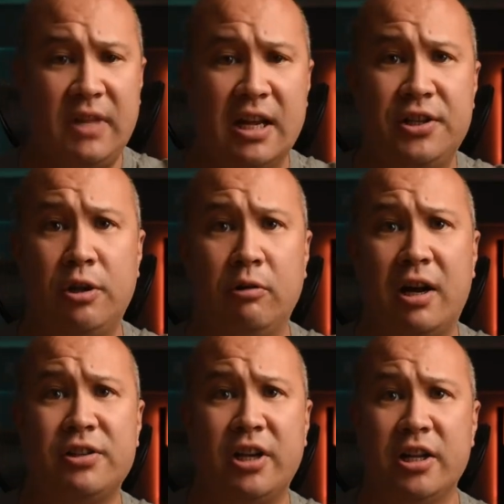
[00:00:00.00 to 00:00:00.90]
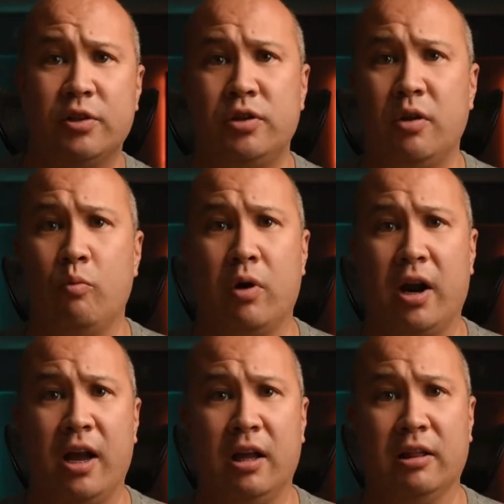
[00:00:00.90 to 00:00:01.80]
So a lot of times what
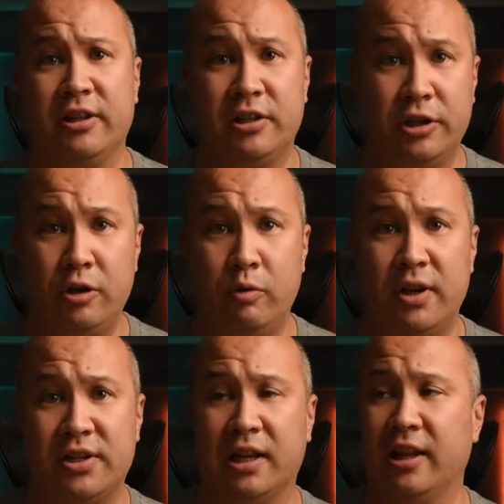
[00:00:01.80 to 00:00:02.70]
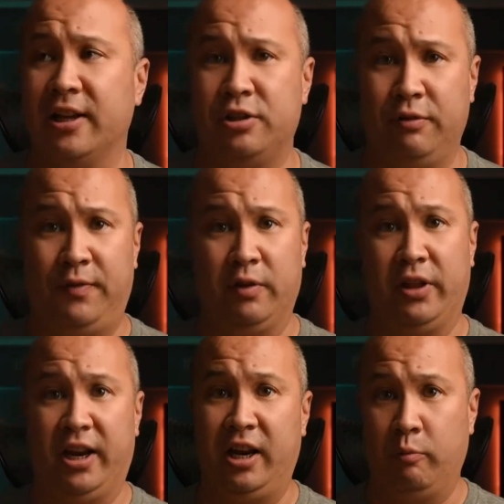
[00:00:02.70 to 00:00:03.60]
I like to do is I like to fill
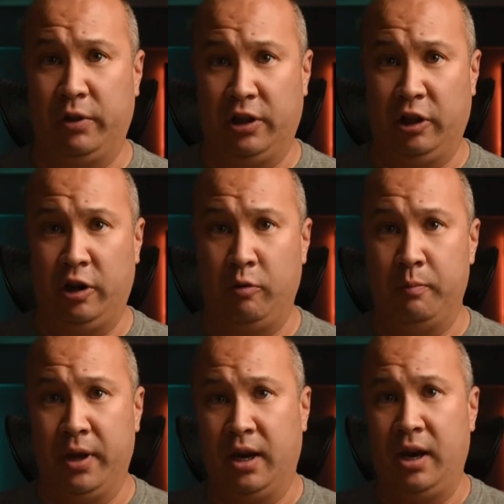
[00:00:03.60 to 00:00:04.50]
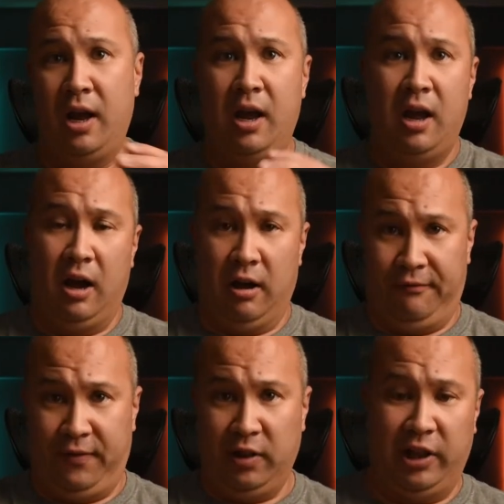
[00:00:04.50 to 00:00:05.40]
that in with a little bit of
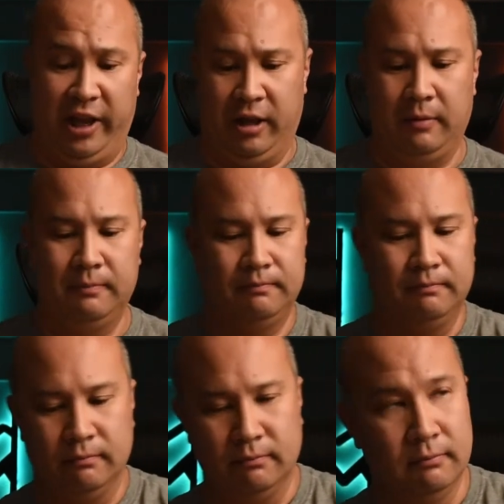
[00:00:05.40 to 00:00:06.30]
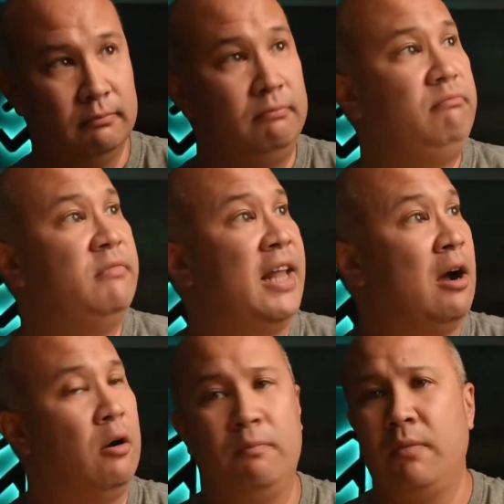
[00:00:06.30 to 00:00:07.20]
fill light.
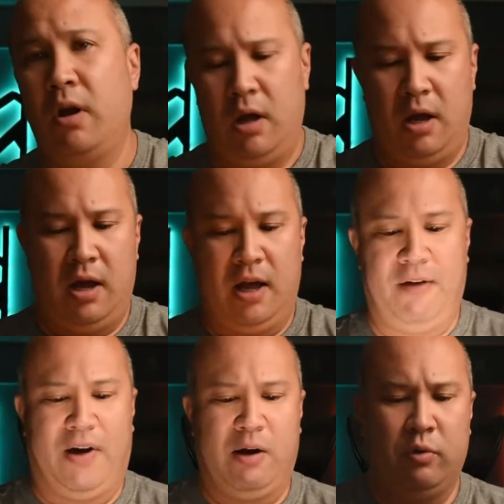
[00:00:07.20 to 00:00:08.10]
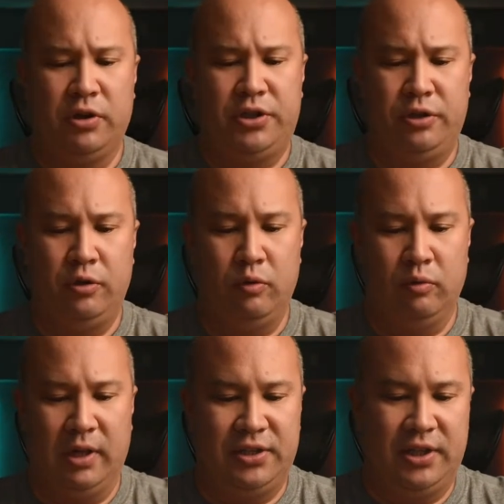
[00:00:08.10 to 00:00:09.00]
Now, if I were to,
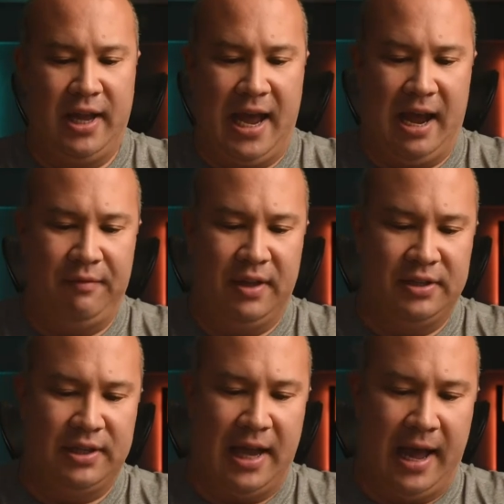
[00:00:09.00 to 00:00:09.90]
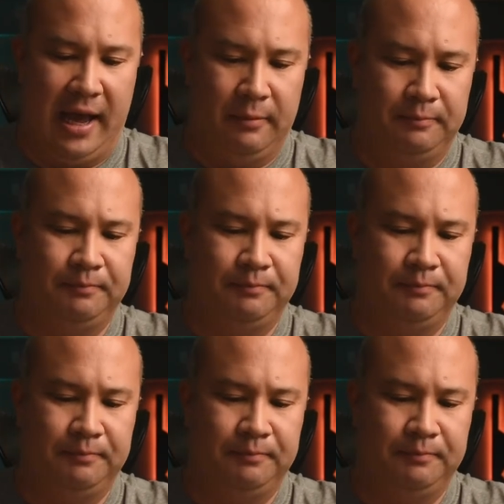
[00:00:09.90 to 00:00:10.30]
let's say, have this at